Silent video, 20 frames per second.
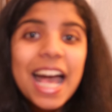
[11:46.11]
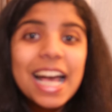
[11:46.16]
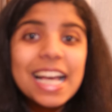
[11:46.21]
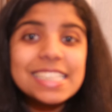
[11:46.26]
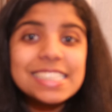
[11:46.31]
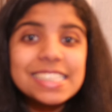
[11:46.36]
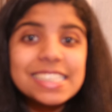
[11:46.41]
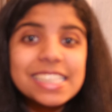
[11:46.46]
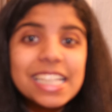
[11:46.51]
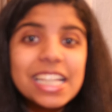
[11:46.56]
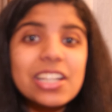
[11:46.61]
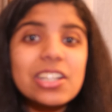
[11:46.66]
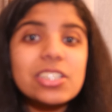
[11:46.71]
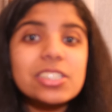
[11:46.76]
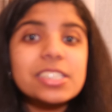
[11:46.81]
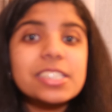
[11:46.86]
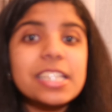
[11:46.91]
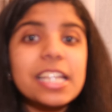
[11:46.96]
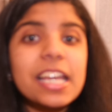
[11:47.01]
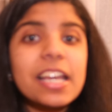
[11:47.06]
a
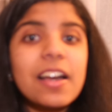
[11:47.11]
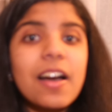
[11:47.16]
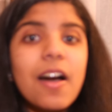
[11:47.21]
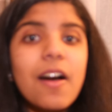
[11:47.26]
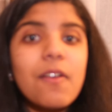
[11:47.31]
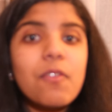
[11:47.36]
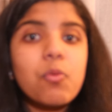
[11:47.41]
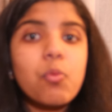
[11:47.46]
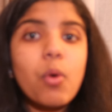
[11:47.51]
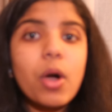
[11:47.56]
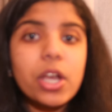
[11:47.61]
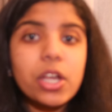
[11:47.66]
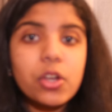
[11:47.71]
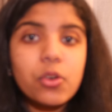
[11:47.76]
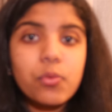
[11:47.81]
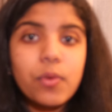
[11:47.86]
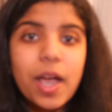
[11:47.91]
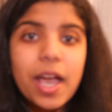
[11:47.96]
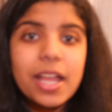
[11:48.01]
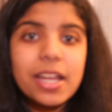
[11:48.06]
single thing of what
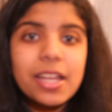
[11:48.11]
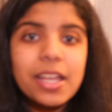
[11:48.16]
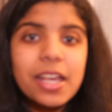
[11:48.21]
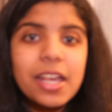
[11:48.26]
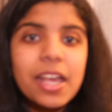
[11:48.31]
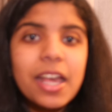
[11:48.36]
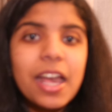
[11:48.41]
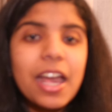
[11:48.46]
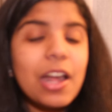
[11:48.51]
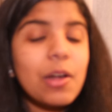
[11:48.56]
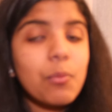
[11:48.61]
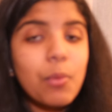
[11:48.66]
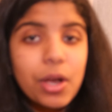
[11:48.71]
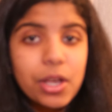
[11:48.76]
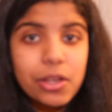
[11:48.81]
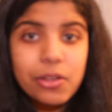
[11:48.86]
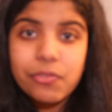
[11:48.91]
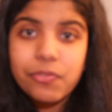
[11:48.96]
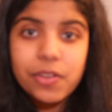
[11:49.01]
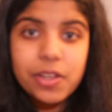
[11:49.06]
you read and
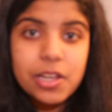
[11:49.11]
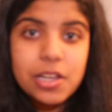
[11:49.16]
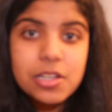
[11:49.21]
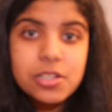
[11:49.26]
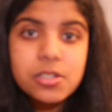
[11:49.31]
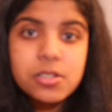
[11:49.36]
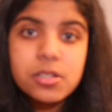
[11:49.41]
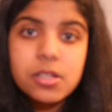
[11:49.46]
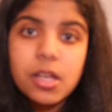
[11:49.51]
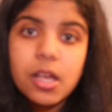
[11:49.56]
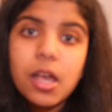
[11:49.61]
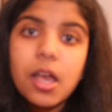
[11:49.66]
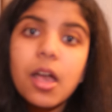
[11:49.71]
what you finished.